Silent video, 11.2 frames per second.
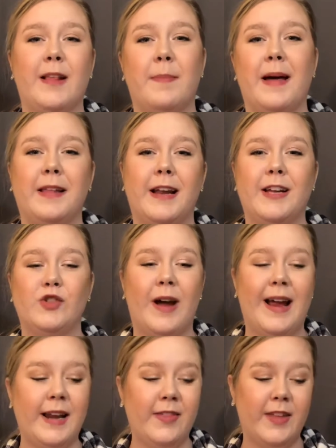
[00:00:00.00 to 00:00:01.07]
palette I
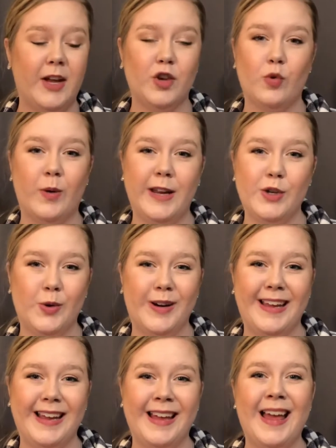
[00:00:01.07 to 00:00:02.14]
tried in the year
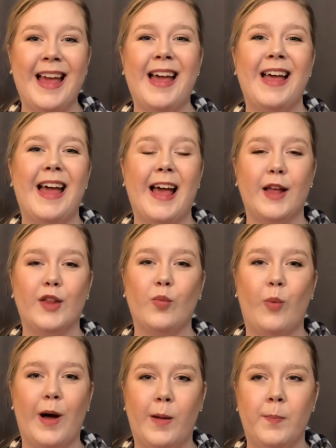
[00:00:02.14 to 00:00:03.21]
2020 as
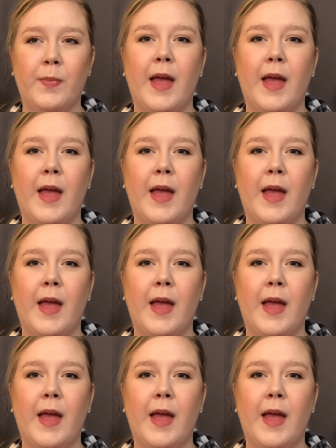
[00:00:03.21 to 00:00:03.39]
well.